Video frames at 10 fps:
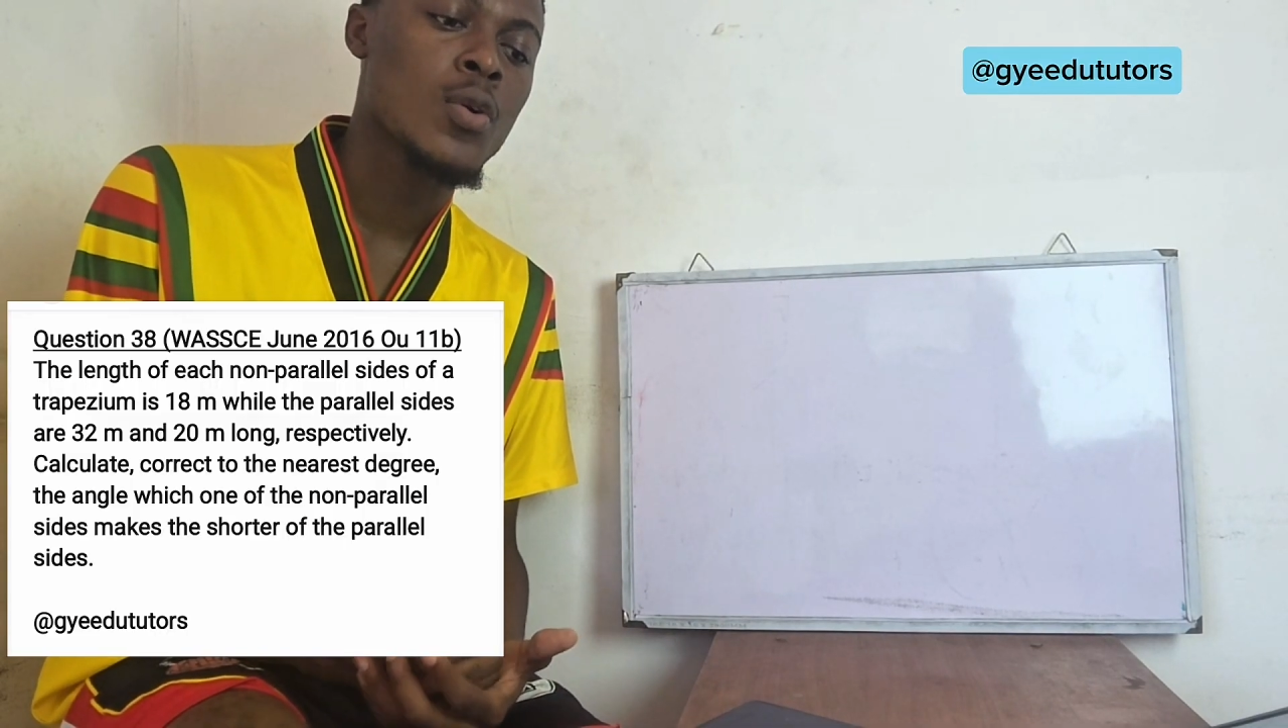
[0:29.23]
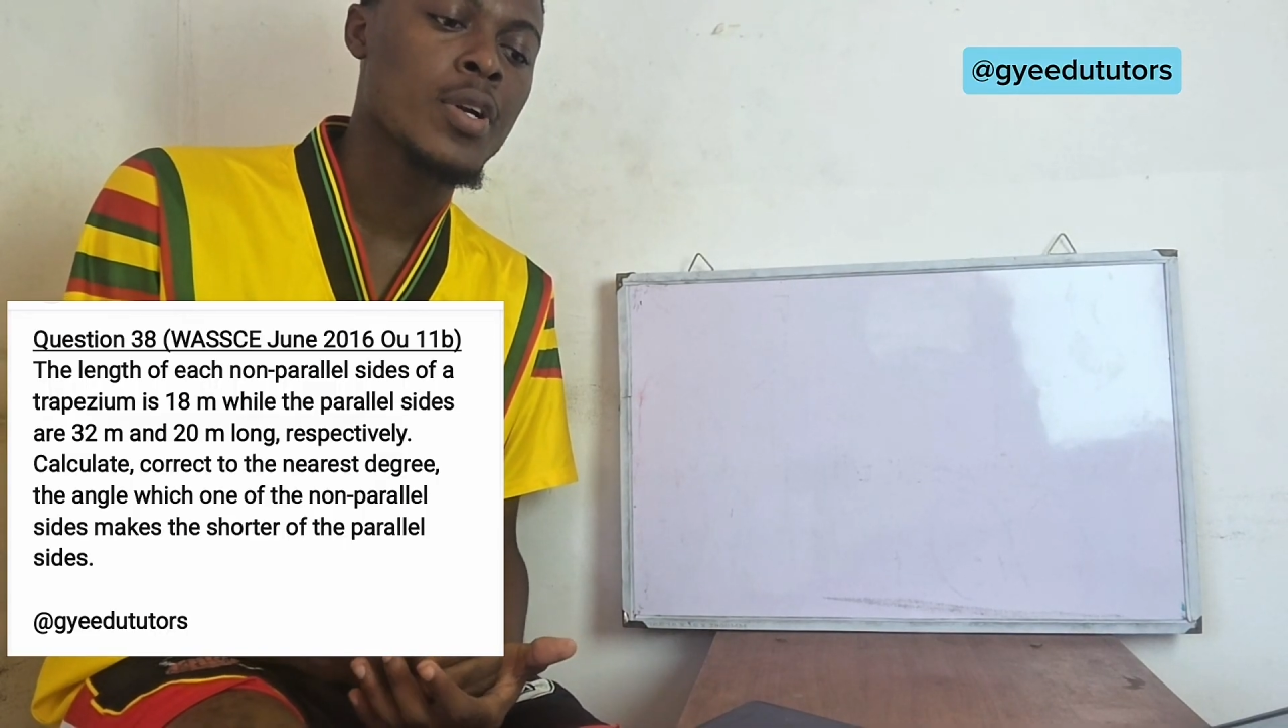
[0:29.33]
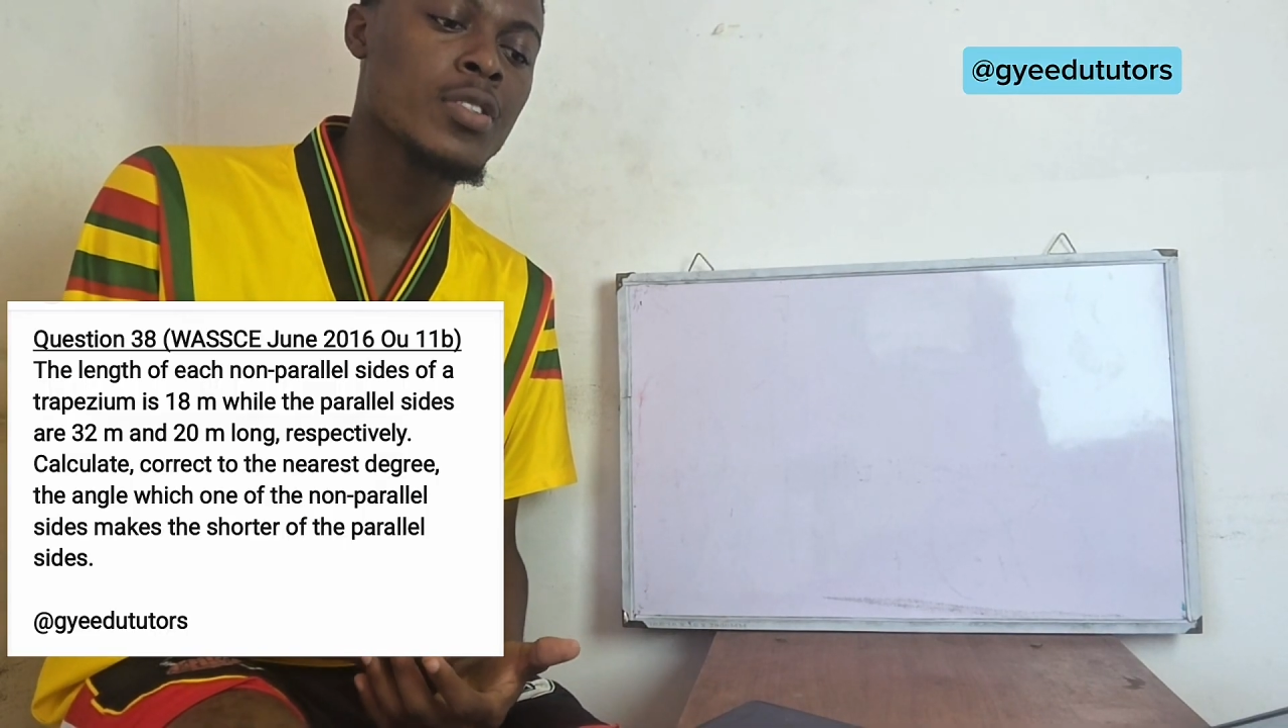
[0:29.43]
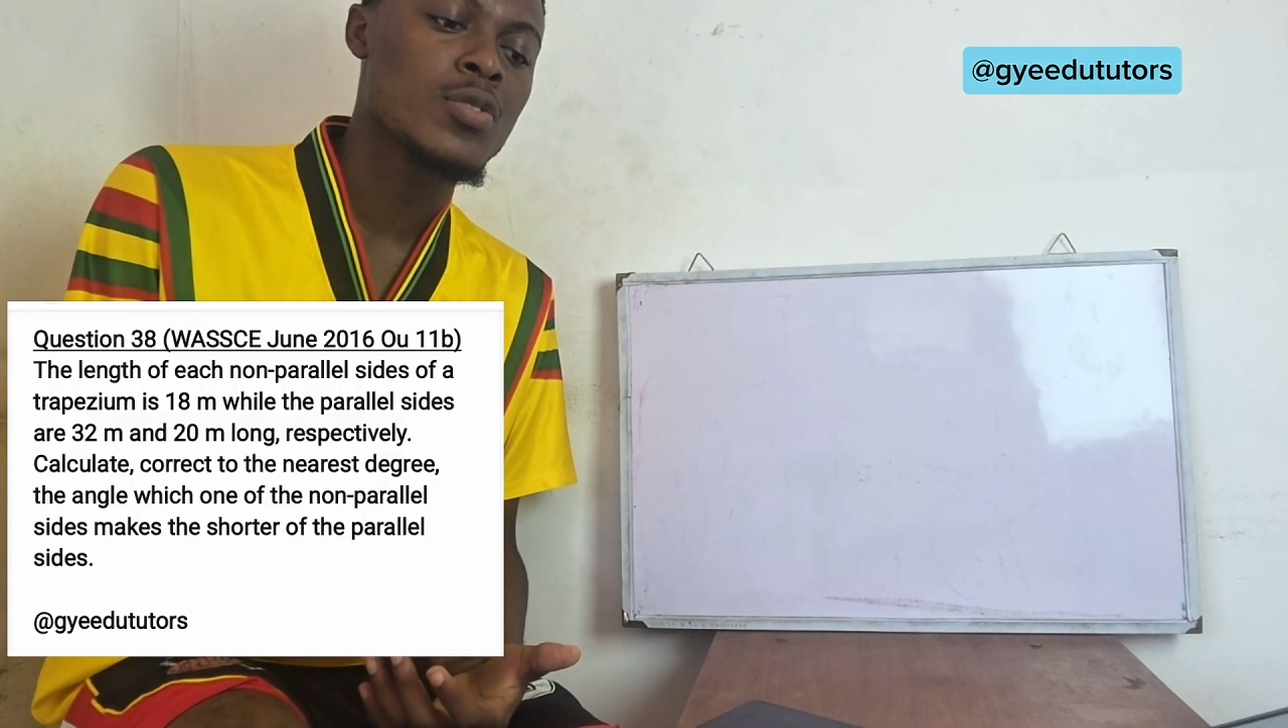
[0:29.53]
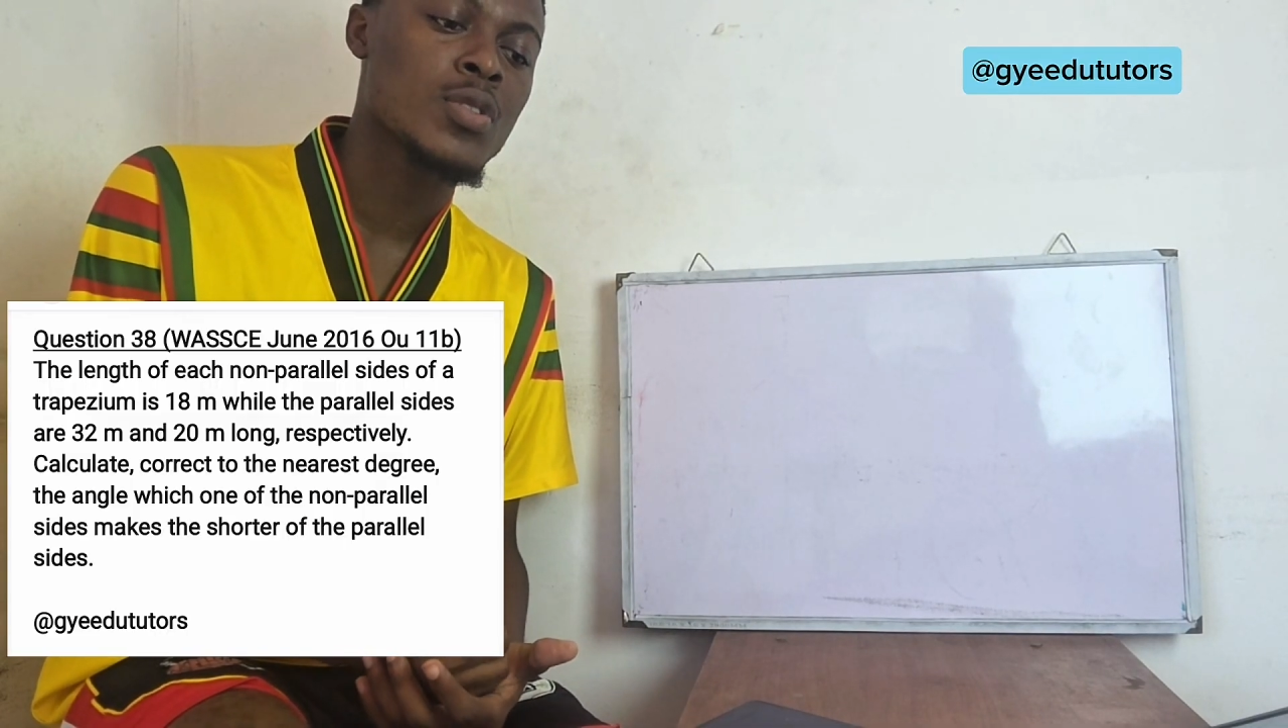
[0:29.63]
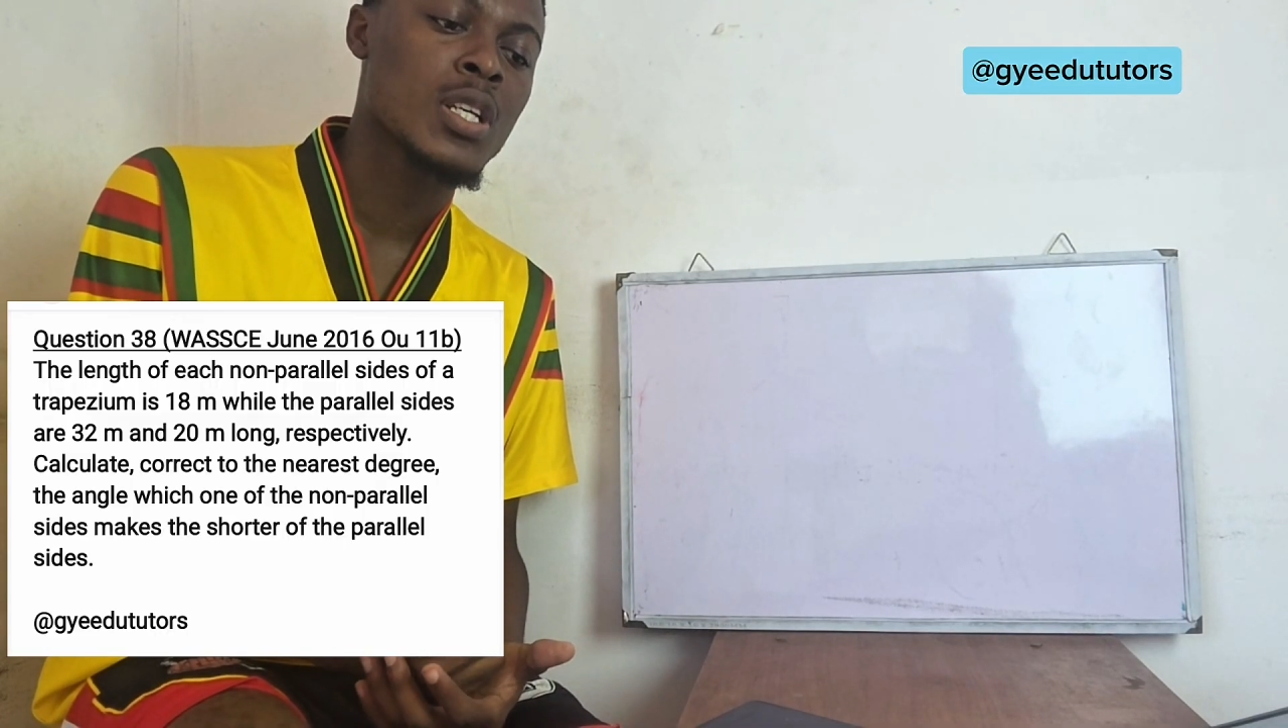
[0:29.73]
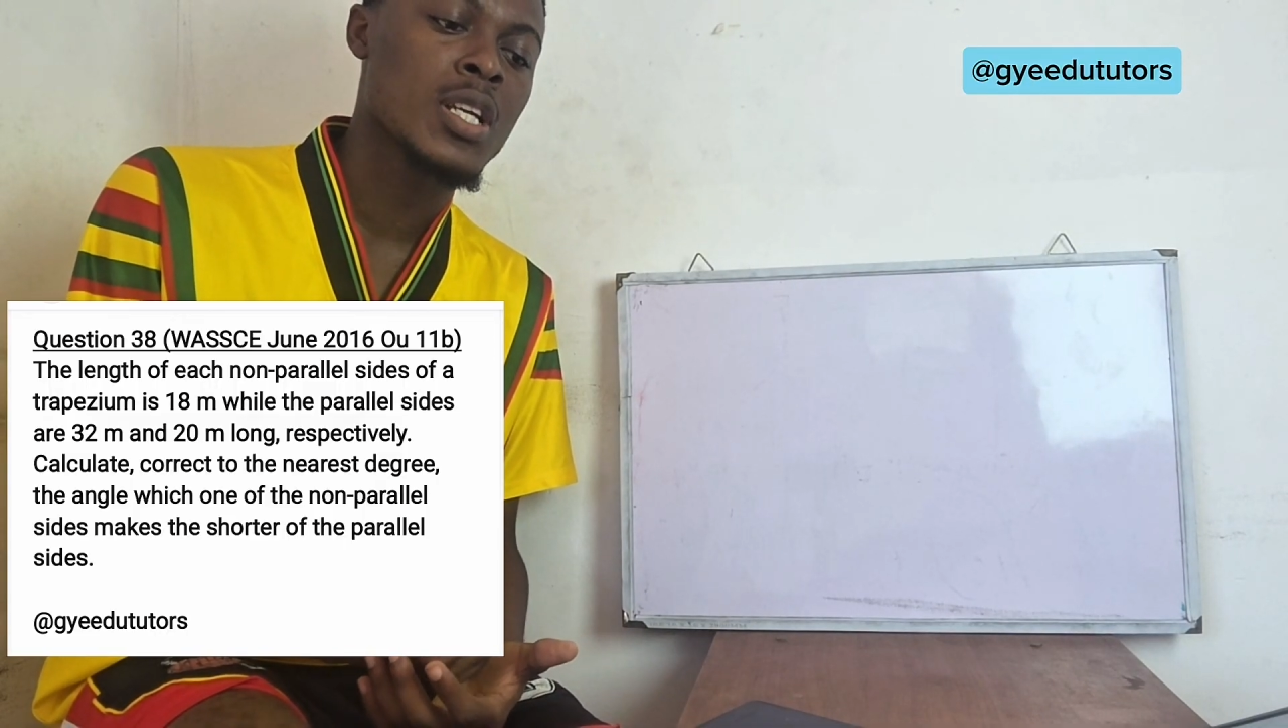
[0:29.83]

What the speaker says: correct to the